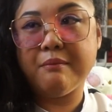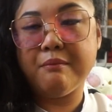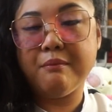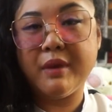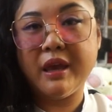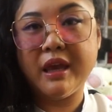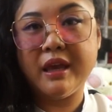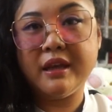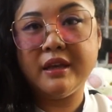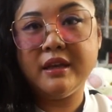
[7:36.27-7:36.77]

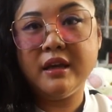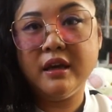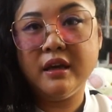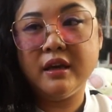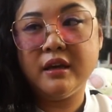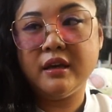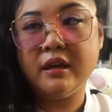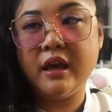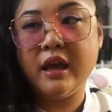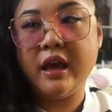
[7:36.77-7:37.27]
mid,
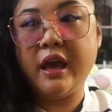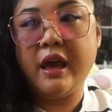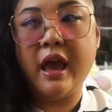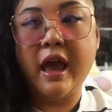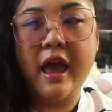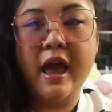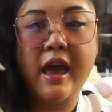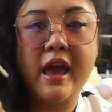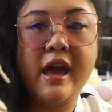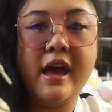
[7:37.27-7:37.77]

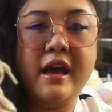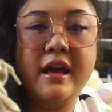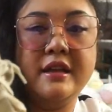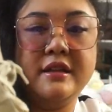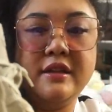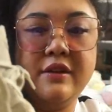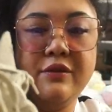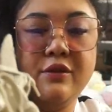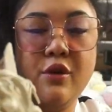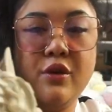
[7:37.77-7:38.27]

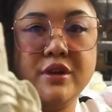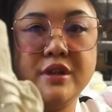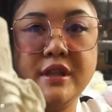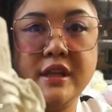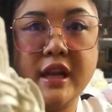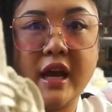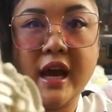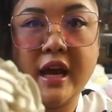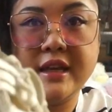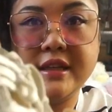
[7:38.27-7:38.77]
and of course
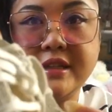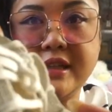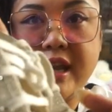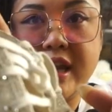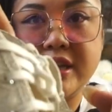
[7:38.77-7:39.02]
it has the